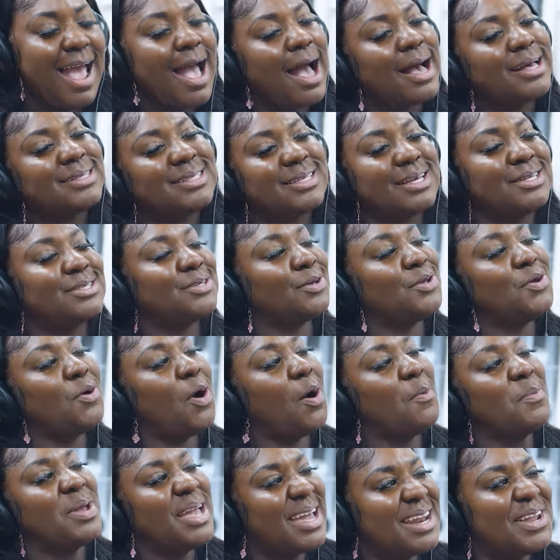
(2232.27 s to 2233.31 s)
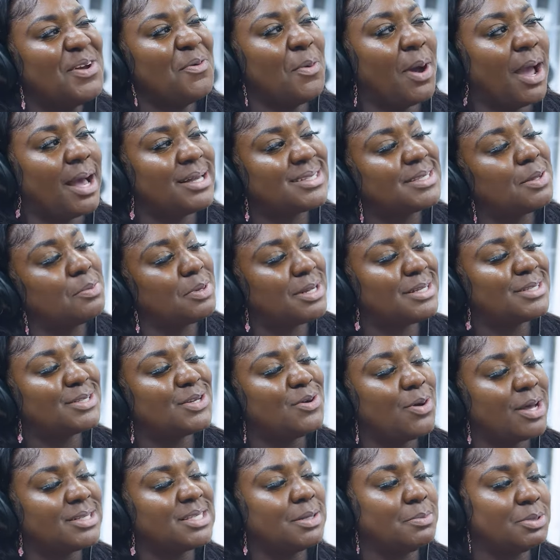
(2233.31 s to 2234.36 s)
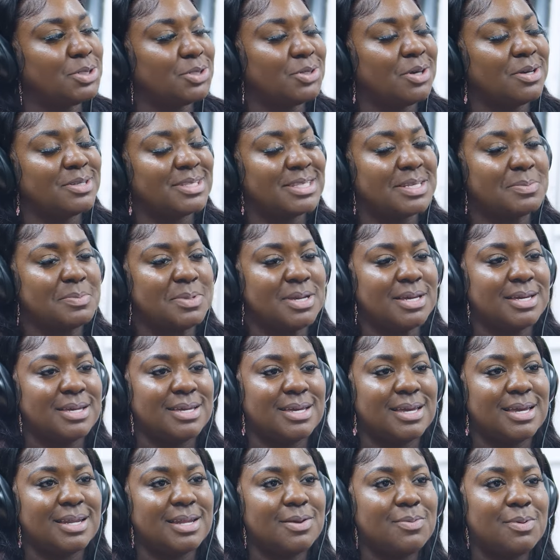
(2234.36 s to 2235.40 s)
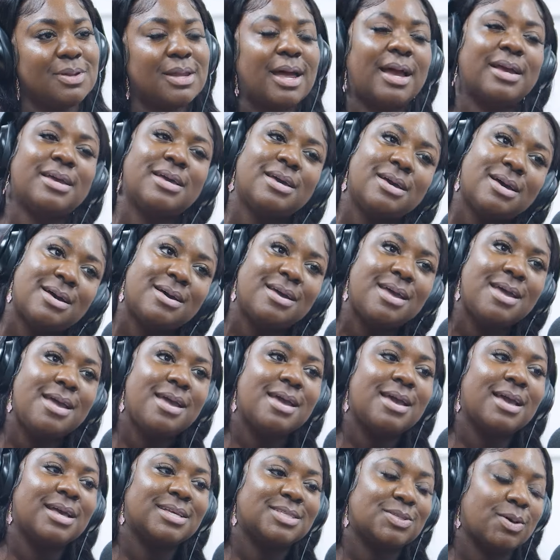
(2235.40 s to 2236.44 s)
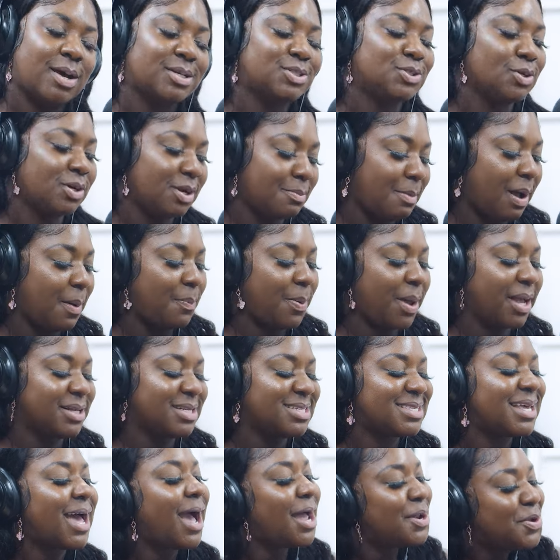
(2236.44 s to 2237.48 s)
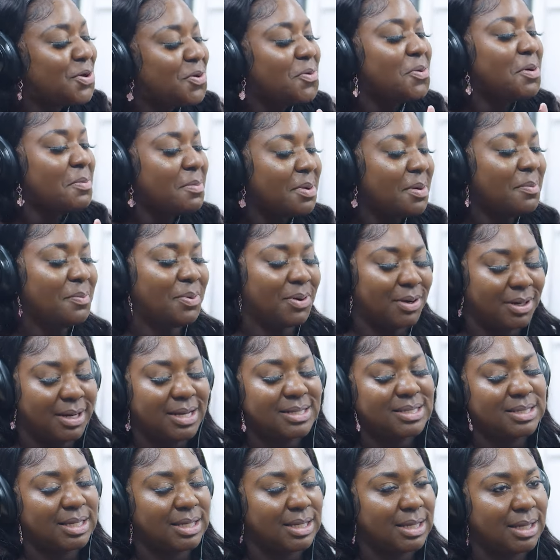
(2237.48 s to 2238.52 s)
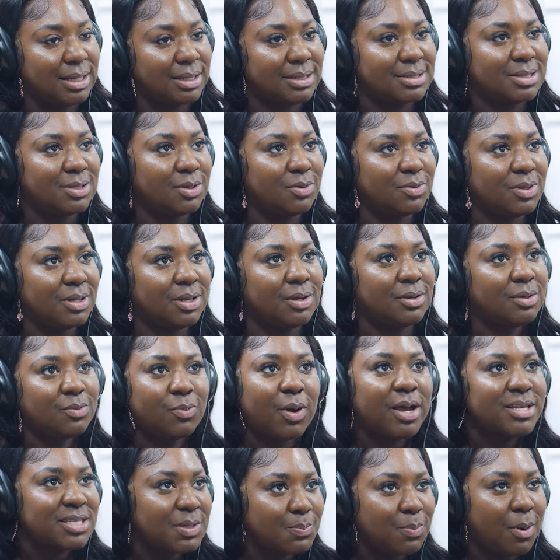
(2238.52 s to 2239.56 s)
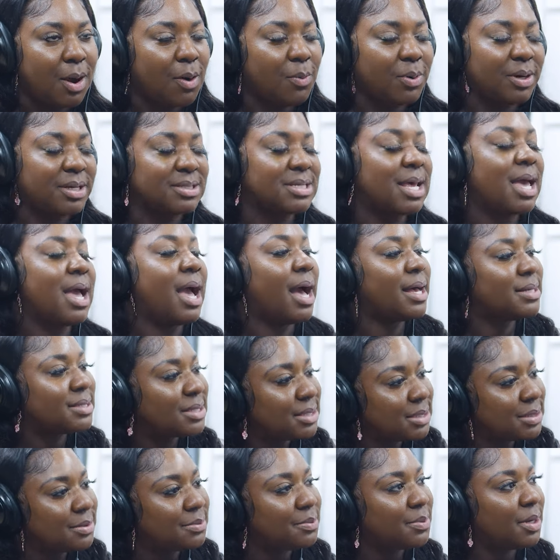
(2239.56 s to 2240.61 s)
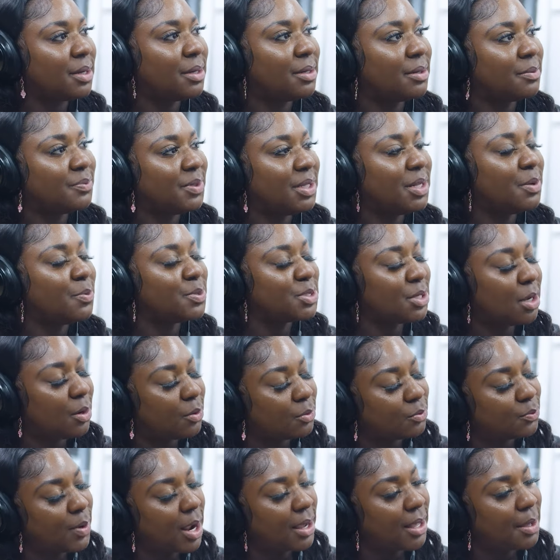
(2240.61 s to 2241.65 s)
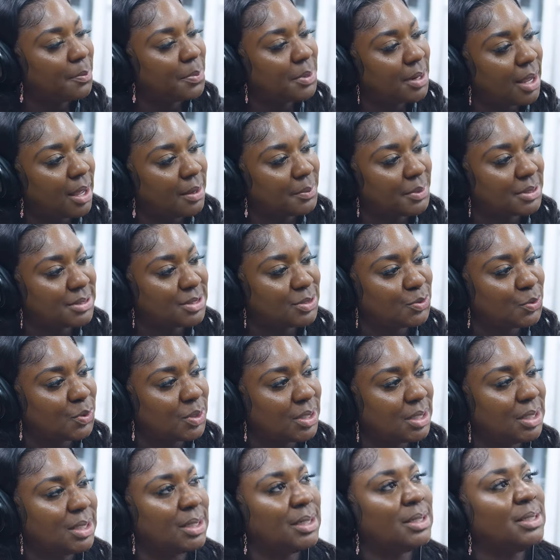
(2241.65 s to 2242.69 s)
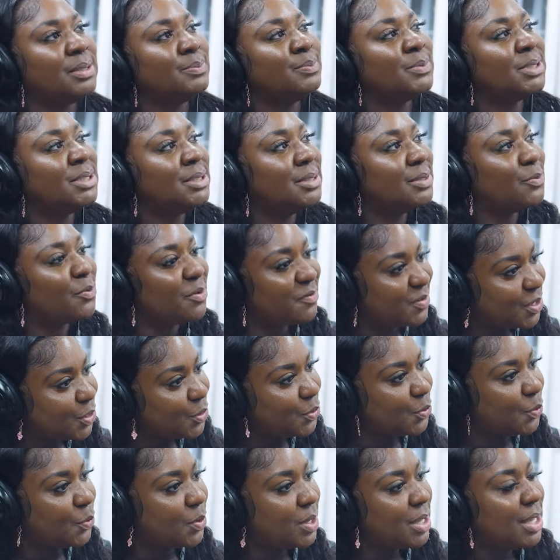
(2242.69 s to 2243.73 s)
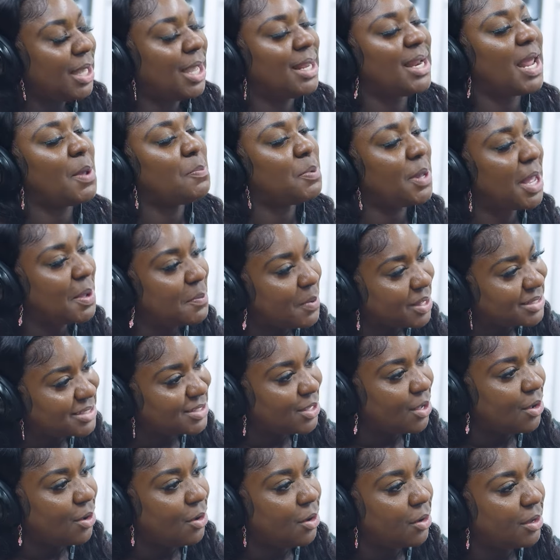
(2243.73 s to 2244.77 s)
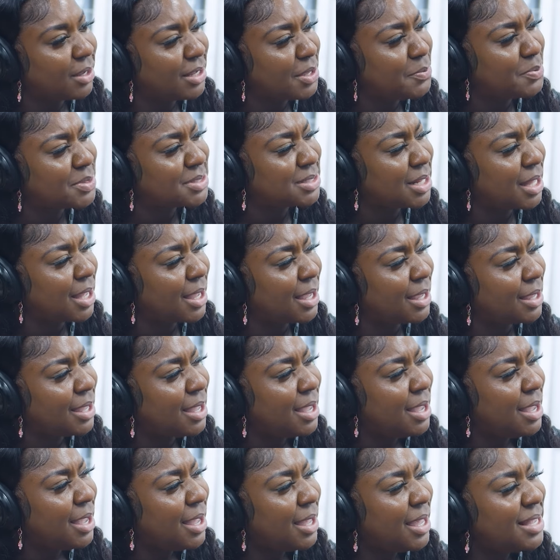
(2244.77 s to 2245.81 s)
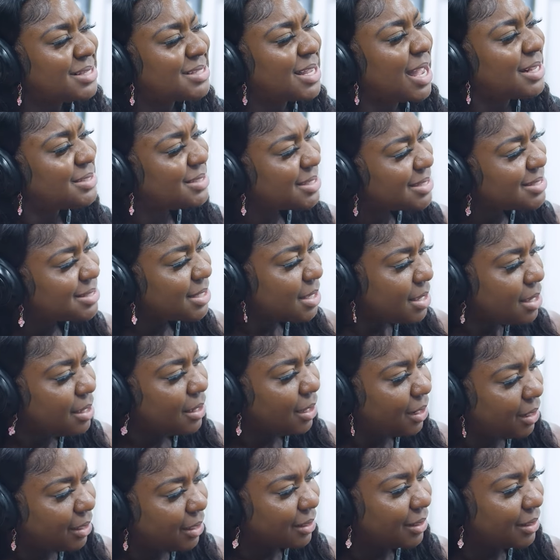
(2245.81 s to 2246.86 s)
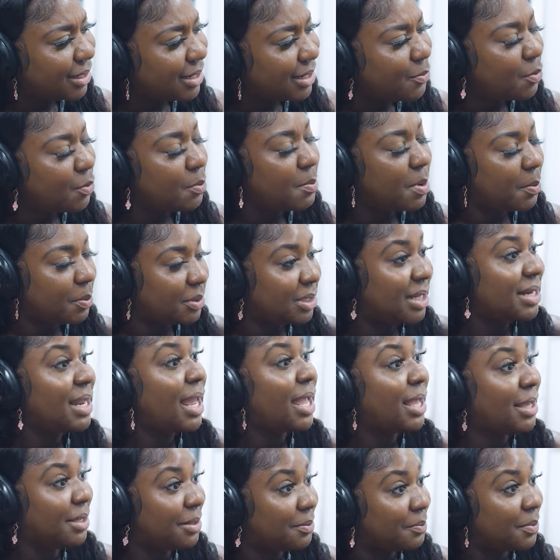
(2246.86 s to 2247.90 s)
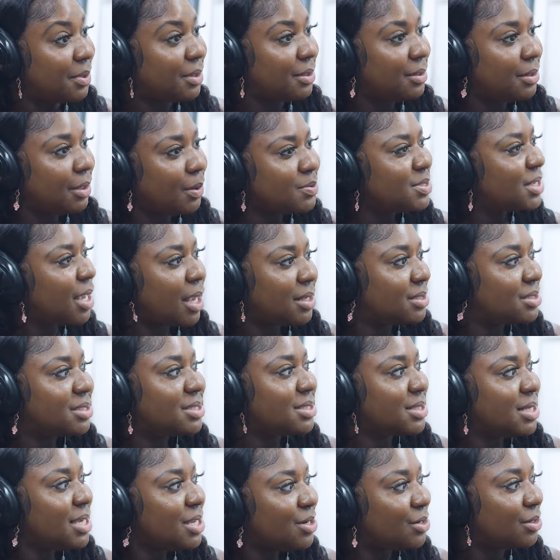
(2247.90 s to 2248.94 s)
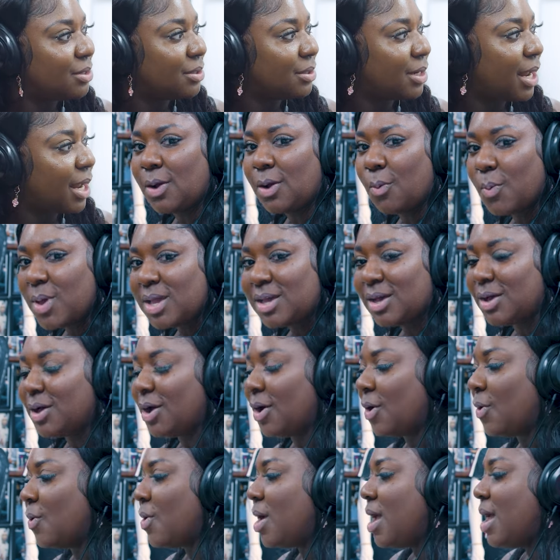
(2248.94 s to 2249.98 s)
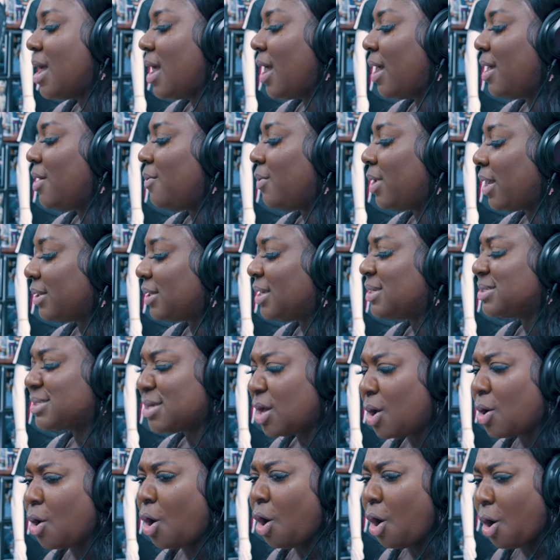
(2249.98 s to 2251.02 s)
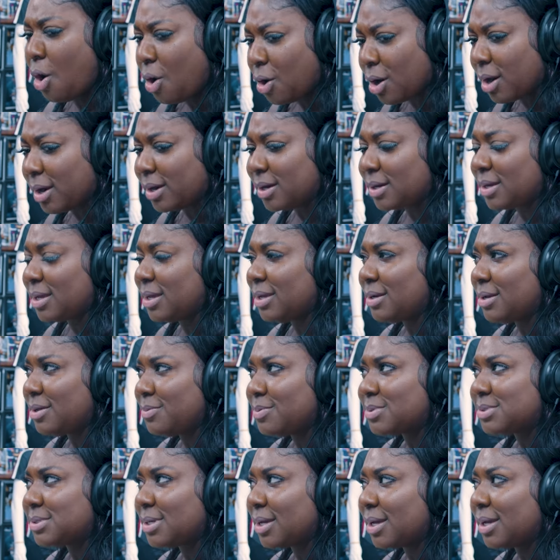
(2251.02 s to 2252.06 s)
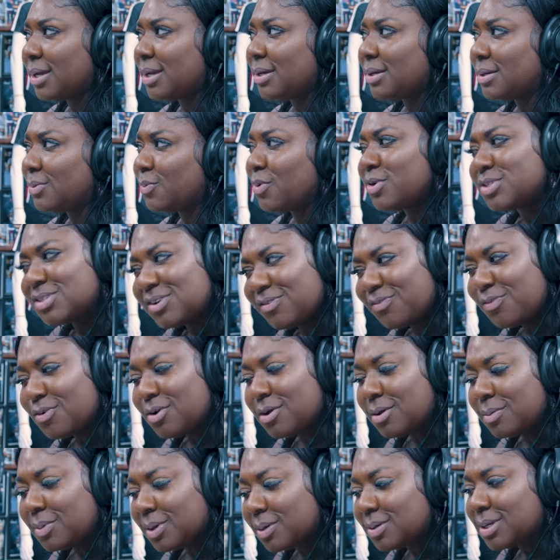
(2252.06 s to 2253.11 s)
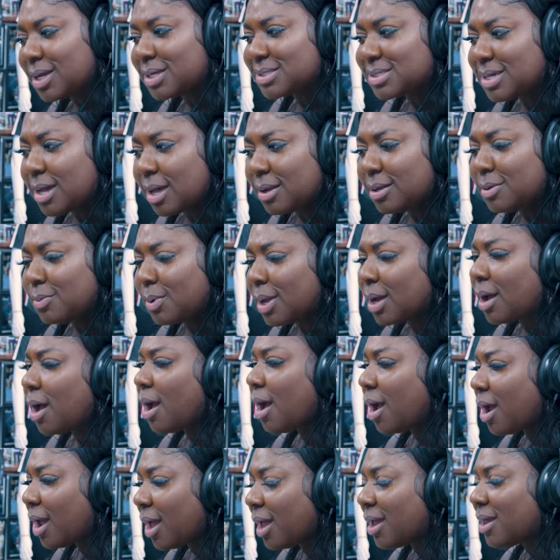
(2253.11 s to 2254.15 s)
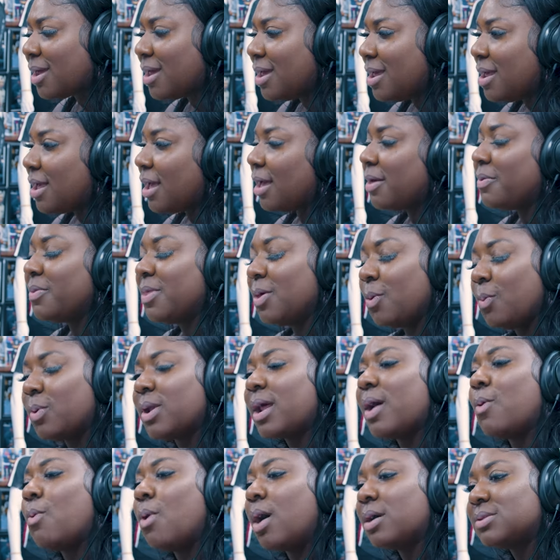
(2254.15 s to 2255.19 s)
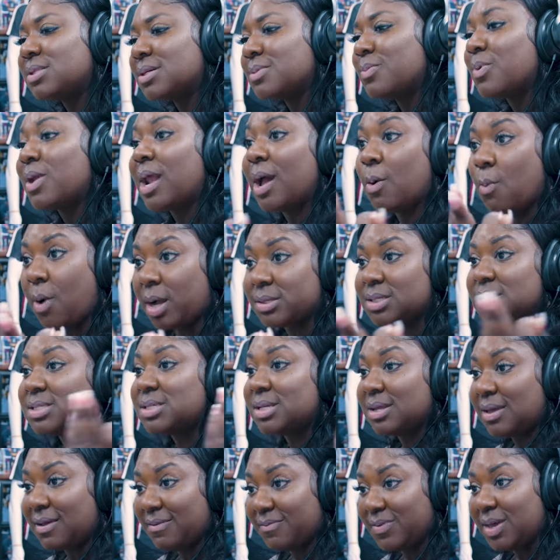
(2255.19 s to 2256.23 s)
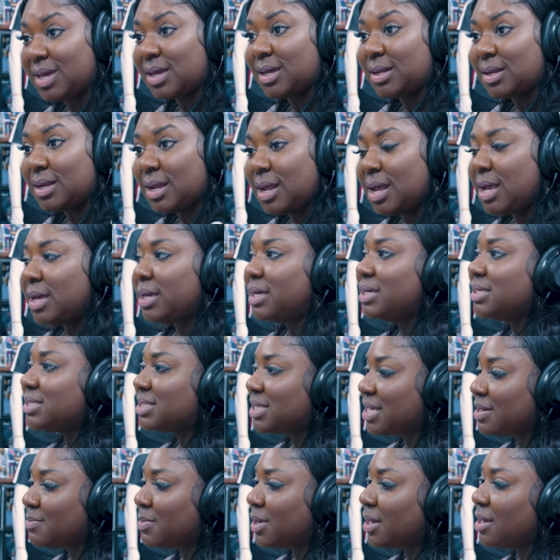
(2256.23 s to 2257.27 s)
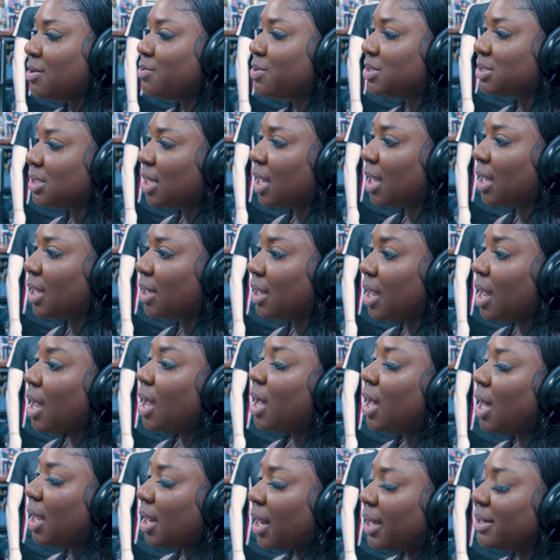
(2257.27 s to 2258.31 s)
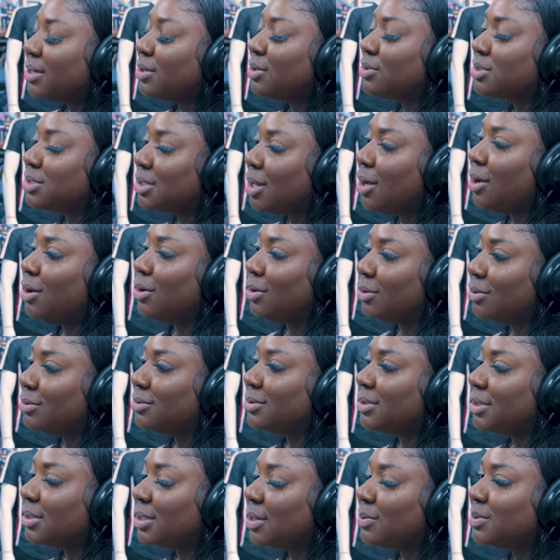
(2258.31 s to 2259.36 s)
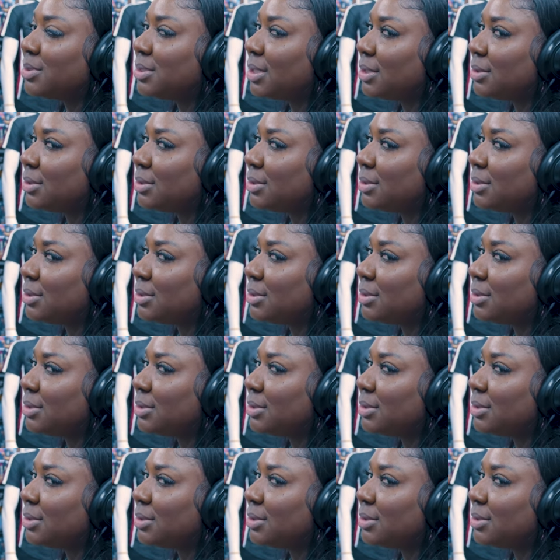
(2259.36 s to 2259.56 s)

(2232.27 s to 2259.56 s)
that. I said, so you owe me anyway. I said, well, it's cool. I said, but you're going to see me again. He was like, yeah. And so I showed him my page. He said, I do remember. And I said, yeah. So the crazy part was I seen him. He was on Rack Economics doing the review. And they played my song. And he was like, he said, I just seen her. And he remembered the name. He was like, I just seen like a week ago. And he was like, that song hard. And he was like, where's she from? And like, Tyler. He was like, all right. And then when I walked into the event, he seen me. He was like, I like your song. And I